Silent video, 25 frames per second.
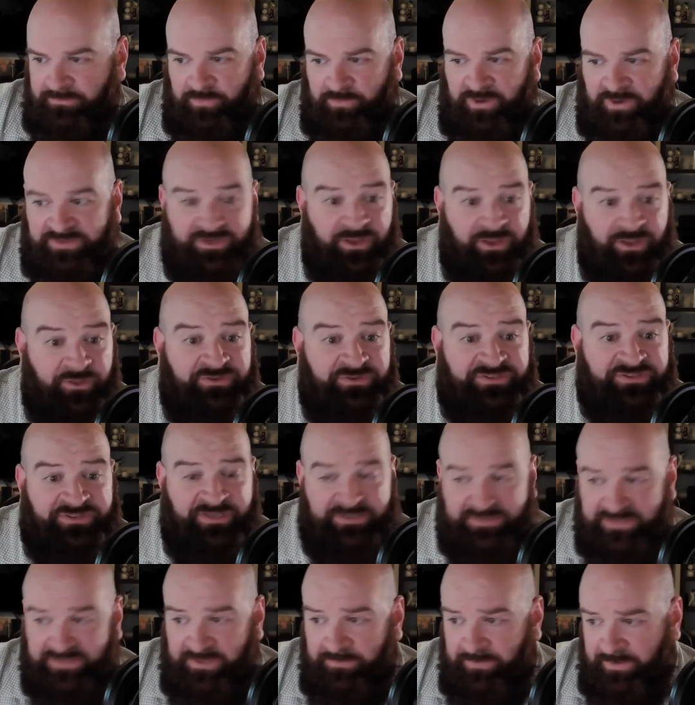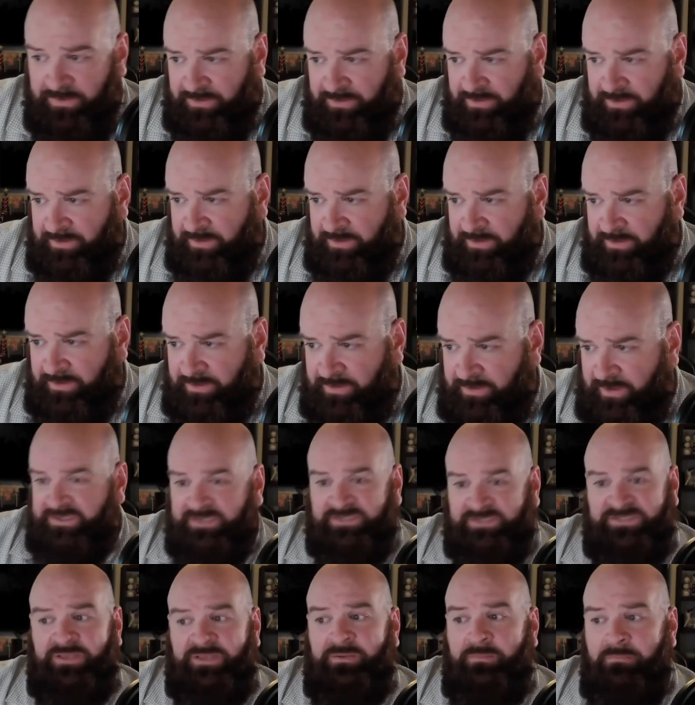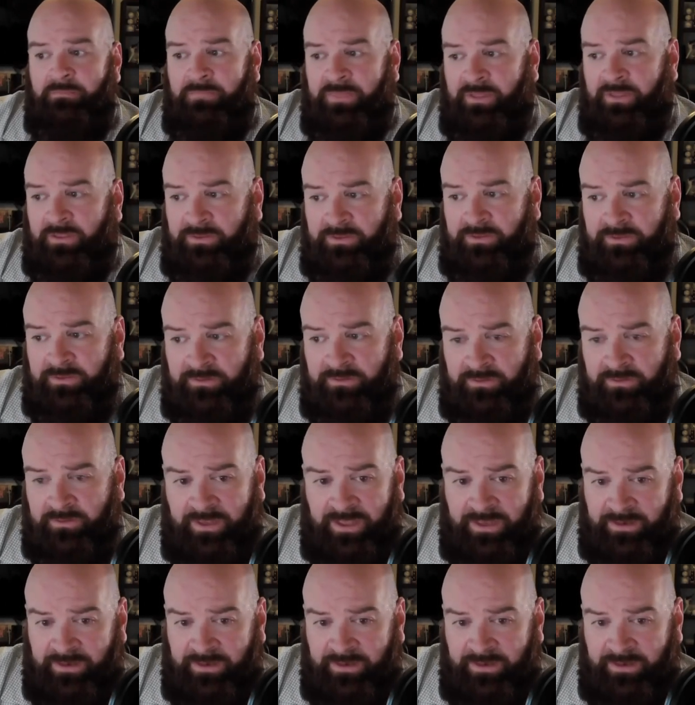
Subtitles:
brings another $60 million